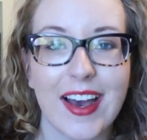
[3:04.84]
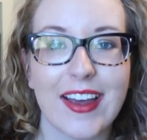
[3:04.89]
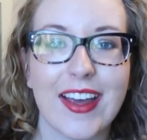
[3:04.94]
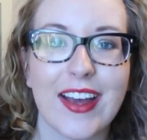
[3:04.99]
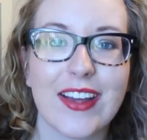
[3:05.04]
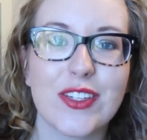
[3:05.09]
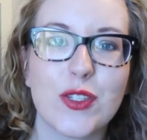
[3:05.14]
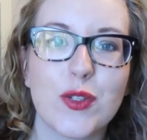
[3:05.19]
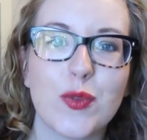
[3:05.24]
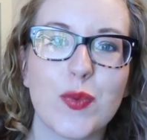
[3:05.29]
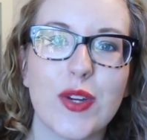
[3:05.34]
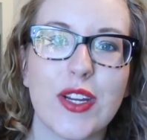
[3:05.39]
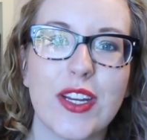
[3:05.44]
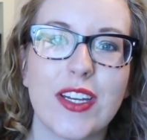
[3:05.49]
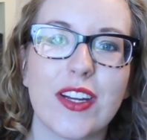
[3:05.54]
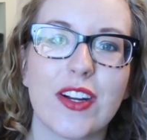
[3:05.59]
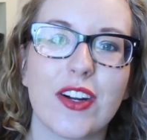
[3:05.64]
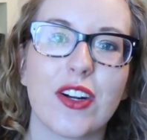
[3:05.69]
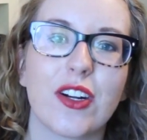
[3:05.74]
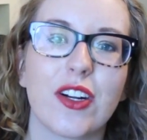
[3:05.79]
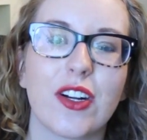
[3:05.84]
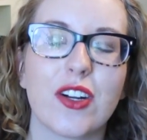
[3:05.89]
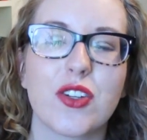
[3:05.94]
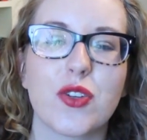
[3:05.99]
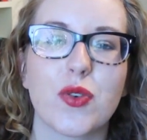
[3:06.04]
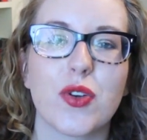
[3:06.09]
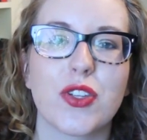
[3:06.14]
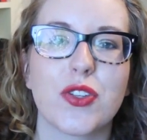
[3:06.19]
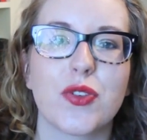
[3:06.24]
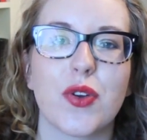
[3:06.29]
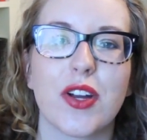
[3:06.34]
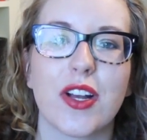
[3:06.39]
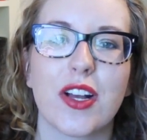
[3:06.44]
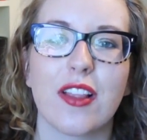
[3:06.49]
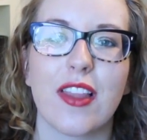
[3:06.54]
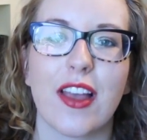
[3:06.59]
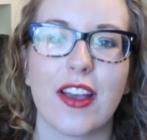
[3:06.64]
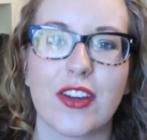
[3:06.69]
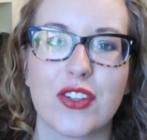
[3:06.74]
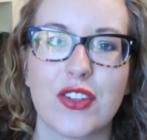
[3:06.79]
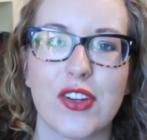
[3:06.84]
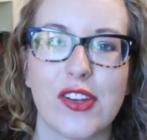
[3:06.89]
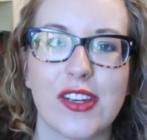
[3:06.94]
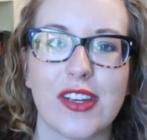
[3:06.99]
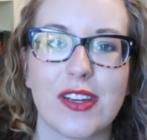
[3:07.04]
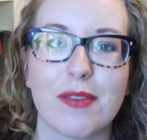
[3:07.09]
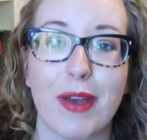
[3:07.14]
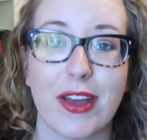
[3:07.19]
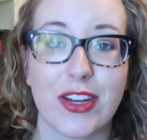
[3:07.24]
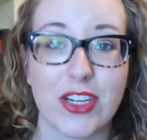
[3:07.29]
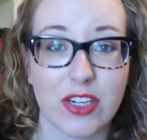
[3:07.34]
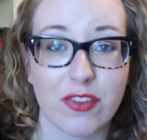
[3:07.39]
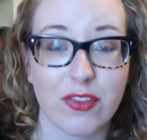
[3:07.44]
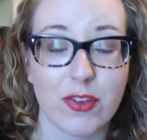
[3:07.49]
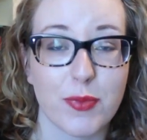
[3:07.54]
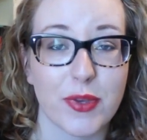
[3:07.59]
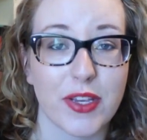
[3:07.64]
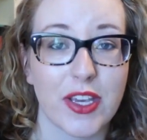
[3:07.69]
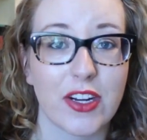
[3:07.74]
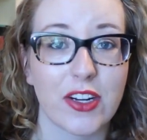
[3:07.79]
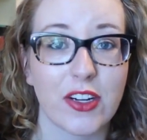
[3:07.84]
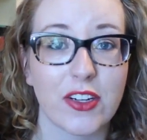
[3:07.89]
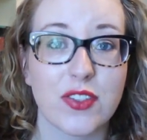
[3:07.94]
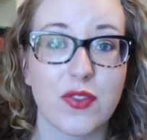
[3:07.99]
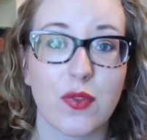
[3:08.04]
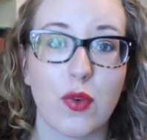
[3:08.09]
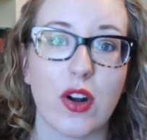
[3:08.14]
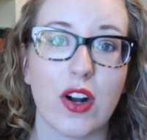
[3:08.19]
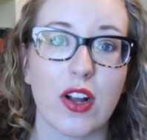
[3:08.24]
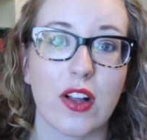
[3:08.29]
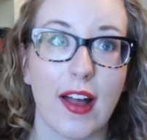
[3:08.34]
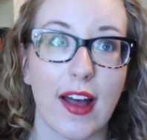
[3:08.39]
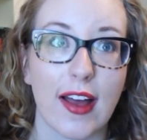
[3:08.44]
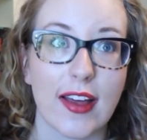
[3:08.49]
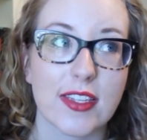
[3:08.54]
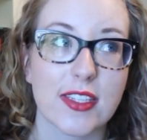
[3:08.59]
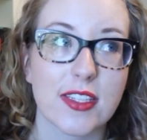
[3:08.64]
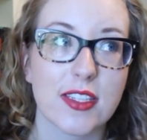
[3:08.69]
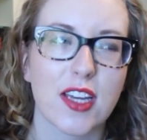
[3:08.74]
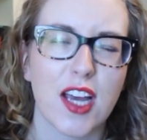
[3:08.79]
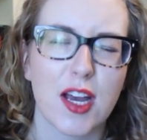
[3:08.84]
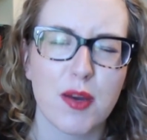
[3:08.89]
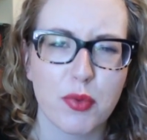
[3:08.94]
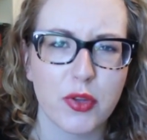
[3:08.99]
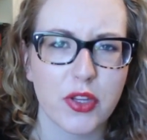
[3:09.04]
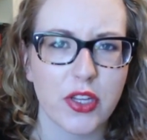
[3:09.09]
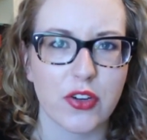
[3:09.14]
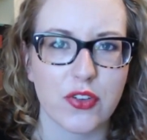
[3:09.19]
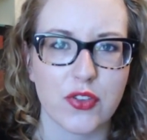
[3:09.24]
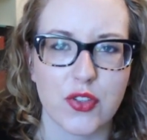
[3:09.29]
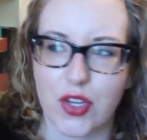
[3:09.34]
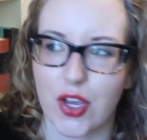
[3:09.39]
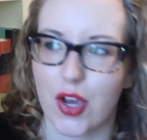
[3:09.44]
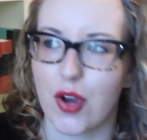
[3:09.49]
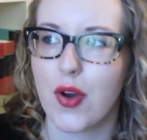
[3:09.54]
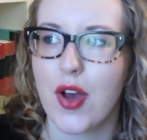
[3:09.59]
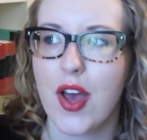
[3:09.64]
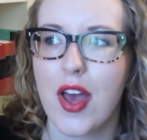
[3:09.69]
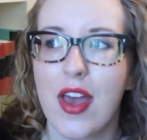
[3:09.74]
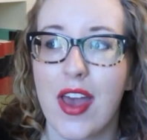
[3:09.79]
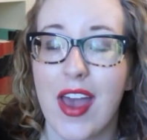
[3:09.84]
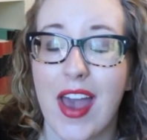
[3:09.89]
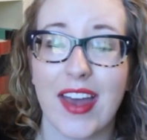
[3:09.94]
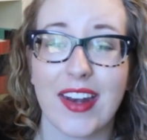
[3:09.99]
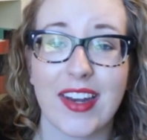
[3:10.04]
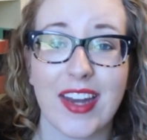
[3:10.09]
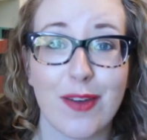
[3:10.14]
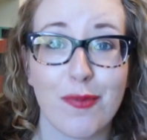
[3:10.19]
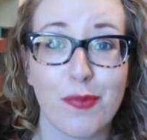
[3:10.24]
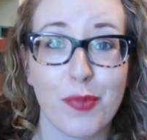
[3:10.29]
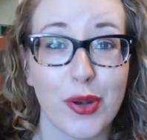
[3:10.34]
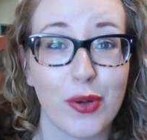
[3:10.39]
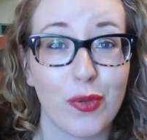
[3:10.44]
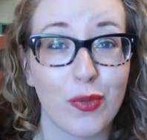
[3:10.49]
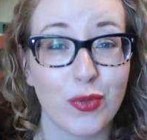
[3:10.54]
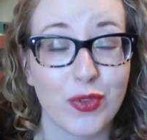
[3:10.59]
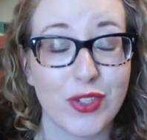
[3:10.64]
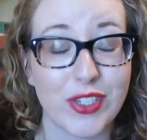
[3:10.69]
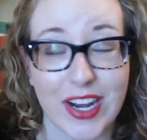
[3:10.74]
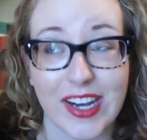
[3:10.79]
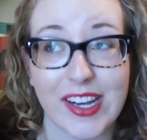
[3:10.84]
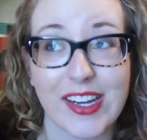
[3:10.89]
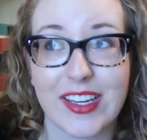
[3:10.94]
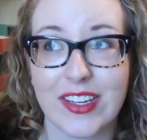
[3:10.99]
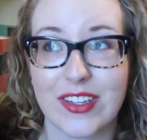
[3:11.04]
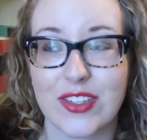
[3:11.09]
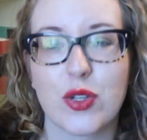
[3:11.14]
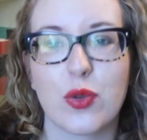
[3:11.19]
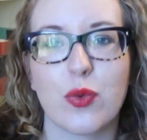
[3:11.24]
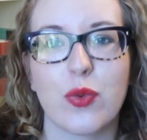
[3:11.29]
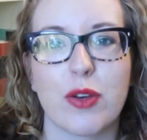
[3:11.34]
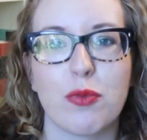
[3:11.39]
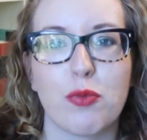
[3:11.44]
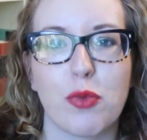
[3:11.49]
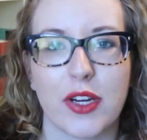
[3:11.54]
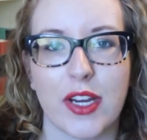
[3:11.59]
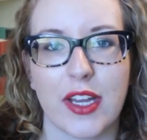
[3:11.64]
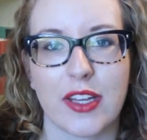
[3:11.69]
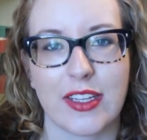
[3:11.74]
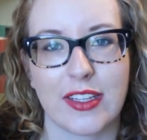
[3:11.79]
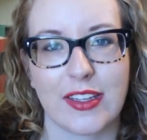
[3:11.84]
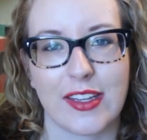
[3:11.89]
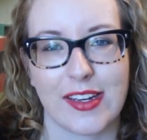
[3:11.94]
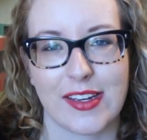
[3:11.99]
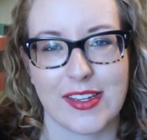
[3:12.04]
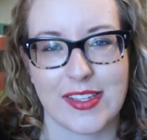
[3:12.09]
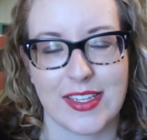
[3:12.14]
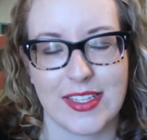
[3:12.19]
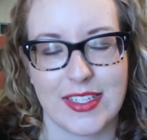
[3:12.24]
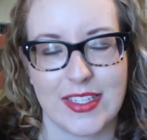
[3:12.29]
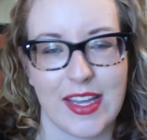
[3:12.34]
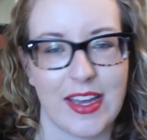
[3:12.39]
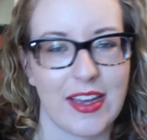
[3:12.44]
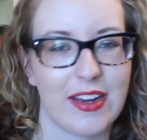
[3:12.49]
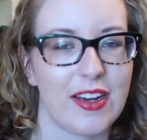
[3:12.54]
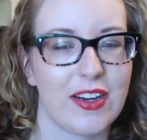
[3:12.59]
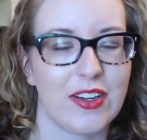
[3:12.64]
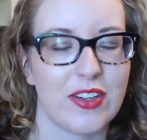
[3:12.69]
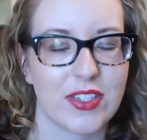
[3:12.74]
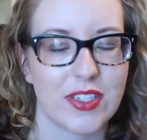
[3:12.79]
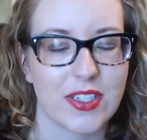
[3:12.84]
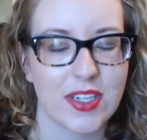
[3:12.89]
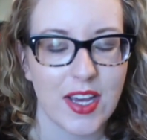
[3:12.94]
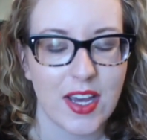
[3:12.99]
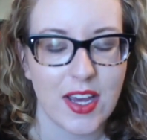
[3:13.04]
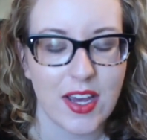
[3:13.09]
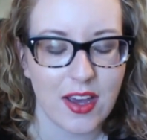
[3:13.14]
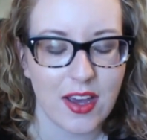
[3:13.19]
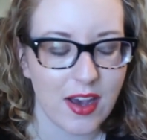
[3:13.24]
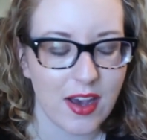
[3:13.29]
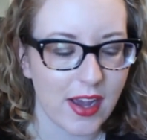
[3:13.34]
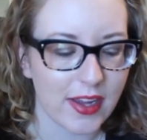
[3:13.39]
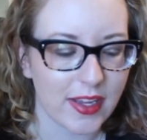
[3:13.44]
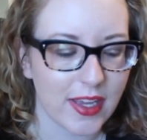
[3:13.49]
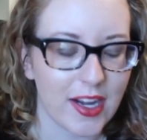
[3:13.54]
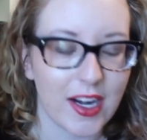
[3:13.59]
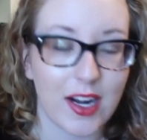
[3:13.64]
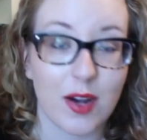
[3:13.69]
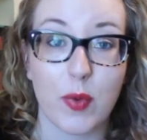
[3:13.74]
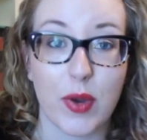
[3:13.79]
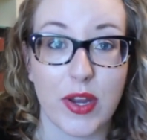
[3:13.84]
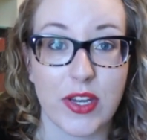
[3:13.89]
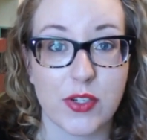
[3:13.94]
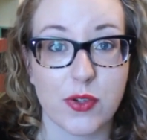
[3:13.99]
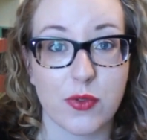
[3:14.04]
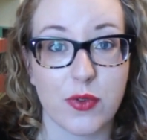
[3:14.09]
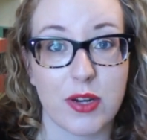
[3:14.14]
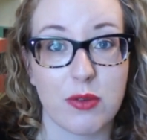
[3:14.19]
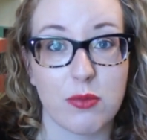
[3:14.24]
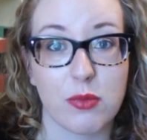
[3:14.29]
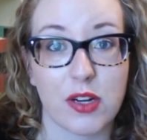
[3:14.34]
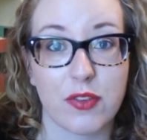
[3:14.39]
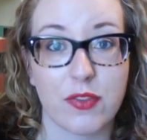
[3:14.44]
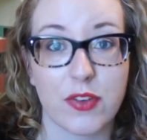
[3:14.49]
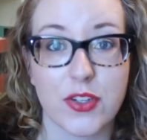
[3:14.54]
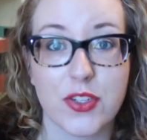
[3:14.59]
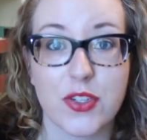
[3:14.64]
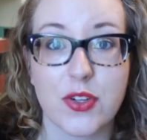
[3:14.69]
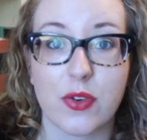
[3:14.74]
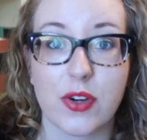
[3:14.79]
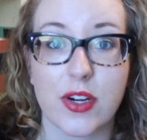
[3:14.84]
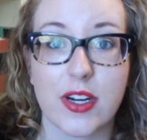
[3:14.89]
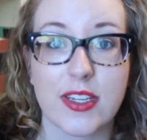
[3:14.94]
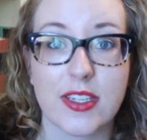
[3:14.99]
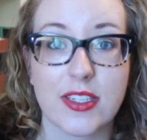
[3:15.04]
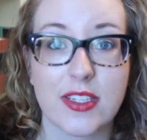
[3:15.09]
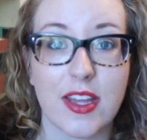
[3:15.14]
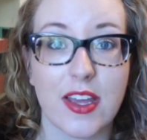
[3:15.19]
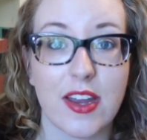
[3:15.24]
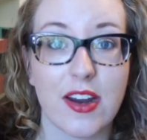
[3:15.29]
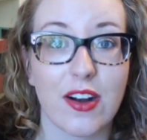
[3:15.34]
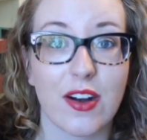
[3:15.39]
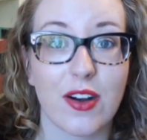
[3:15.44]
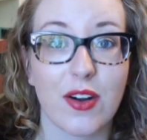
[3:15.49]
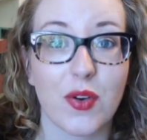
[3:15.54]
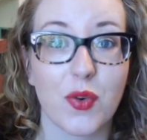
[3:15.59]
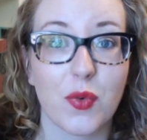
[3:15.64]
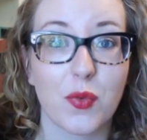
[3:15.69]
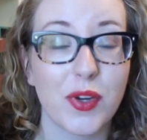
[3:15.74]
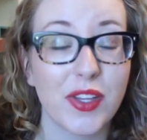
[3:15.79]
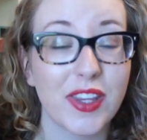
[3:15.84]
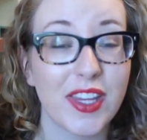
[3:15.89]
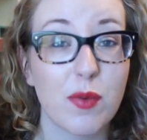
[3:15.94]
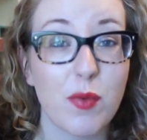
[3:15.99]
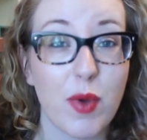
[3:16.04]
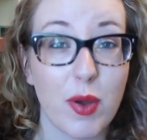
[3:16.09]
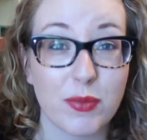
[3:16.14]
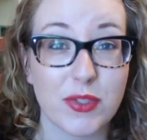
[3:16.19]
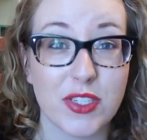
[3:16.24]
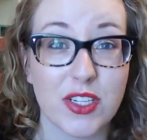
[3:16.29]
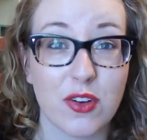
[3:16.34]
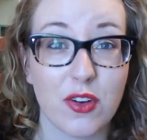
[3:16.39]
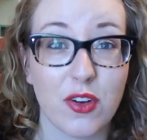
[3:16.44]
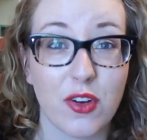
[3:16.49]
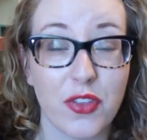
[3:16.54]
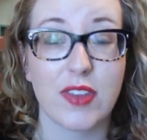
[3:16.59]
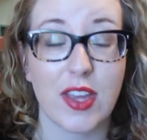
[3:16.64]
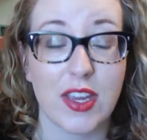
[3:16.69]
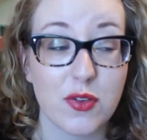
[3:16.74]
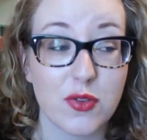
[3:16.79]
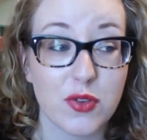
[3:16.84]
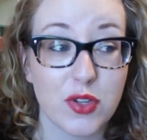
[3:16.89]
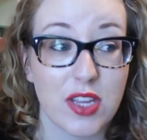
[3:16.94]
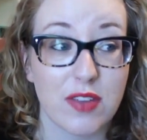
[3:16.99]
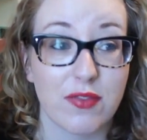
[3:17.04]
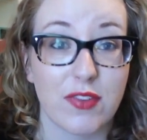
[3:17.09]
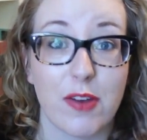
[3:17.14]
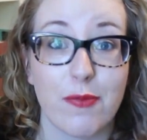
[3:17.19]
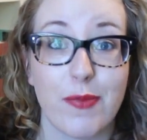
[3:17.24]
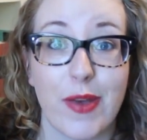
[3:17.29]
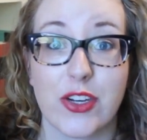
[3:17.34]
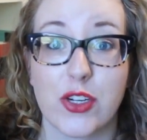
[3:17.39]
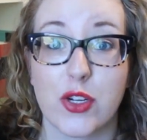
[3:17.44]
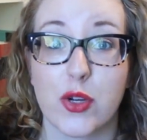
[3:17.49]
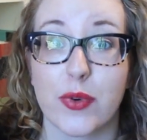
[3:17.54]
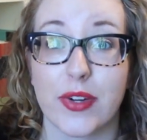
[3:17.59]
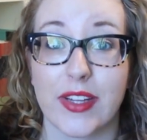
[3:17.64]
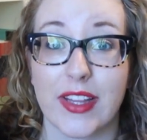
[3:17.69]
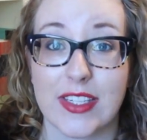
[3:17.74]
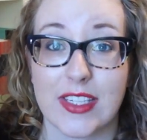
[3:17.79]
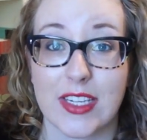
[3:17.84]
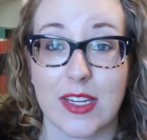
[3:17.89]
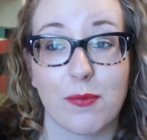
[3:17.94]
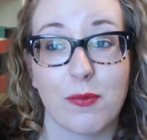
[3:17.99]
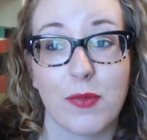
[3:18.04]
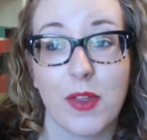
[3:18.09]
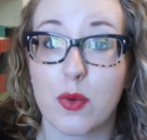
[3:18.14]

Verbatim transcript: I had to read her short story collection, Magic for Beginners, for class a couple years ago, and have been dying to read more Kelly Link since then. I just I cannot wait to read more of her stories. They are really whimsical. They usually involve magical realism.